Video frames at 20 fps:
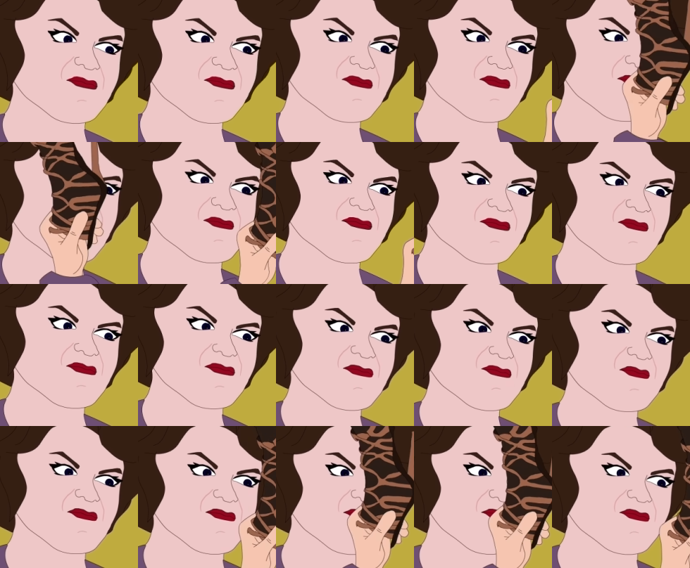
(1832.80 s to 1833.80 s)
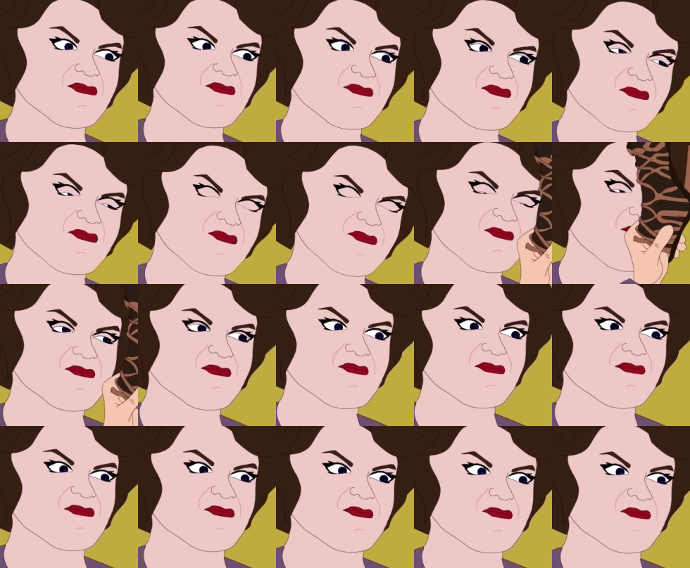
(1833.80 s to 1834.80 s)
she was using the shoe
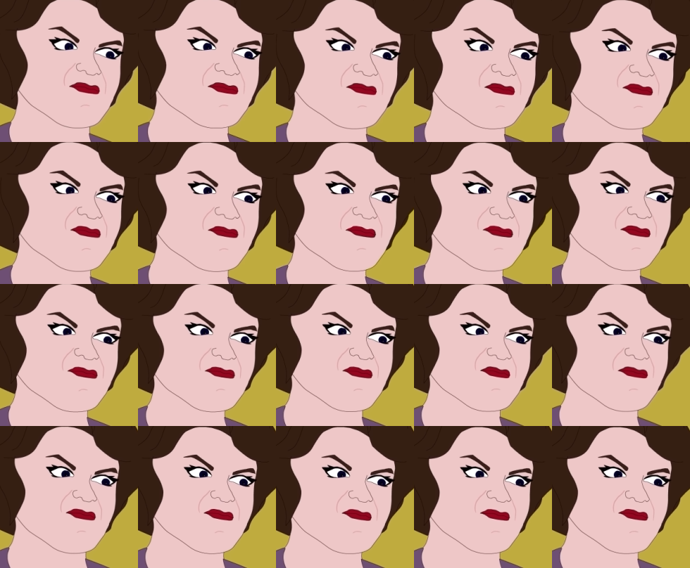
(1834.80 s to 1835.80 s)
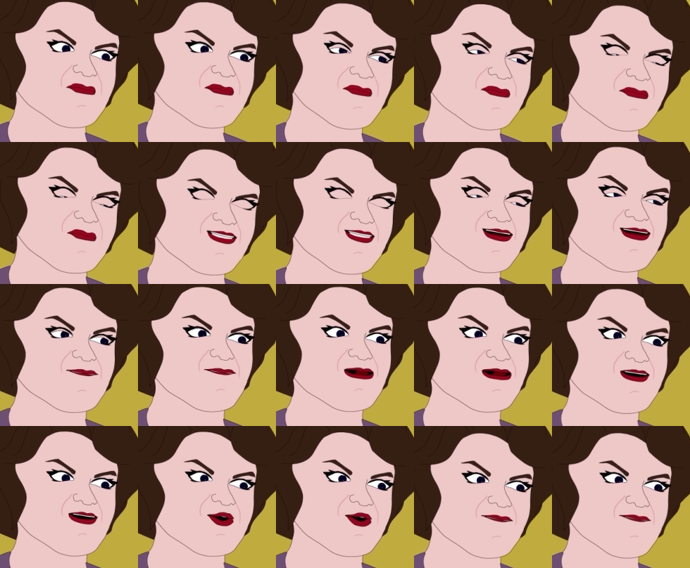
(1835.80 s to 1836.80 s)
to beat both my
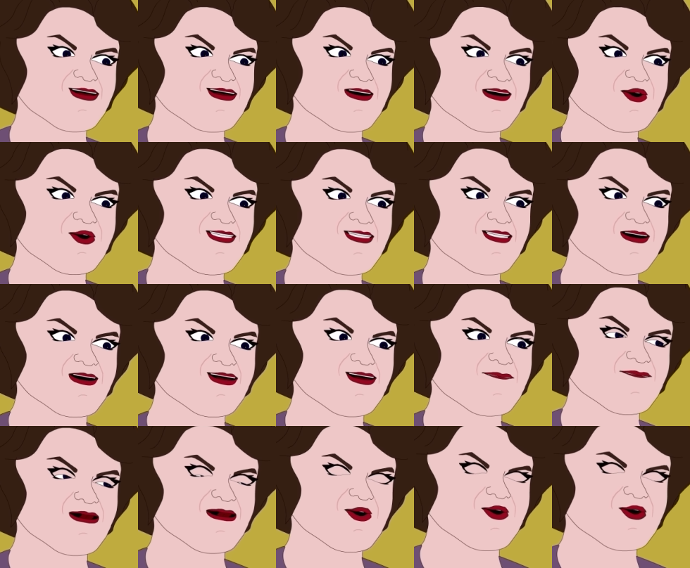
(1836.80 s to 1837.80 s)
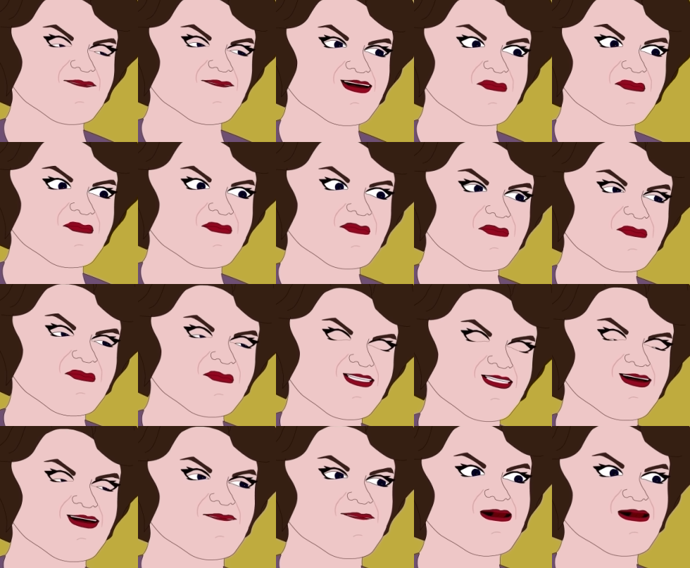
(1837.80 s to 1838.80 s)
sister and cousin, swinging
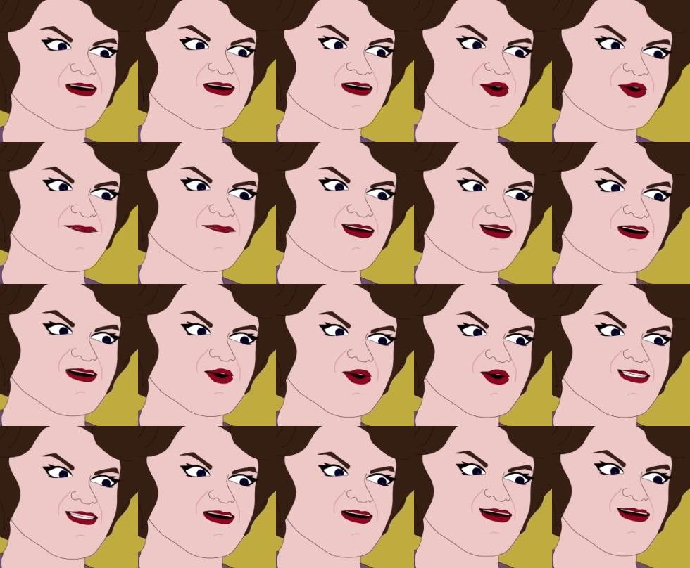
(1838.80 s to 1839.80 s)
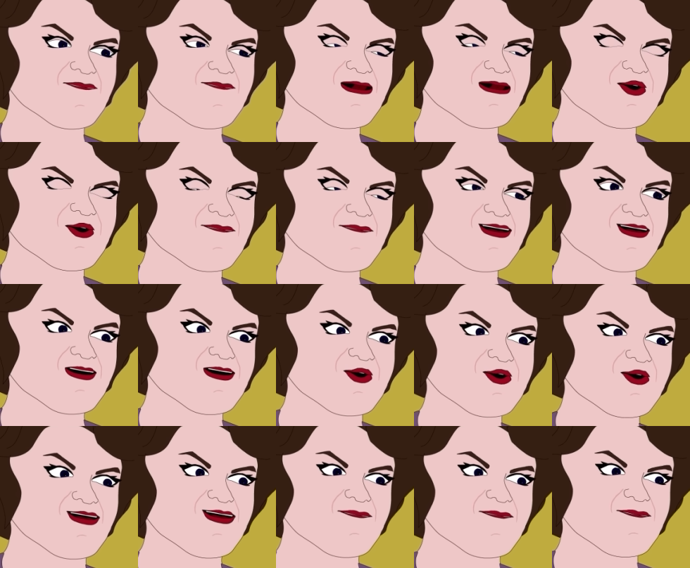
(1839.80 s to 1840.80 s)
away trying to make contact with
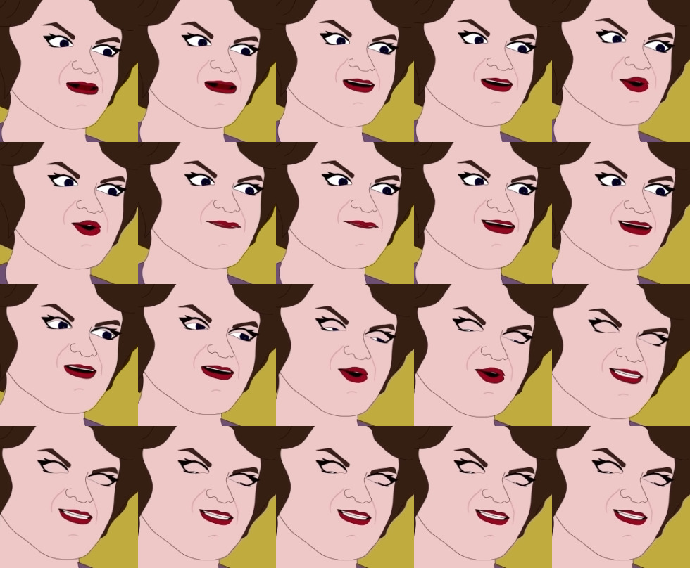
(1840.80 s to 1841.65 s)
any amount of skin.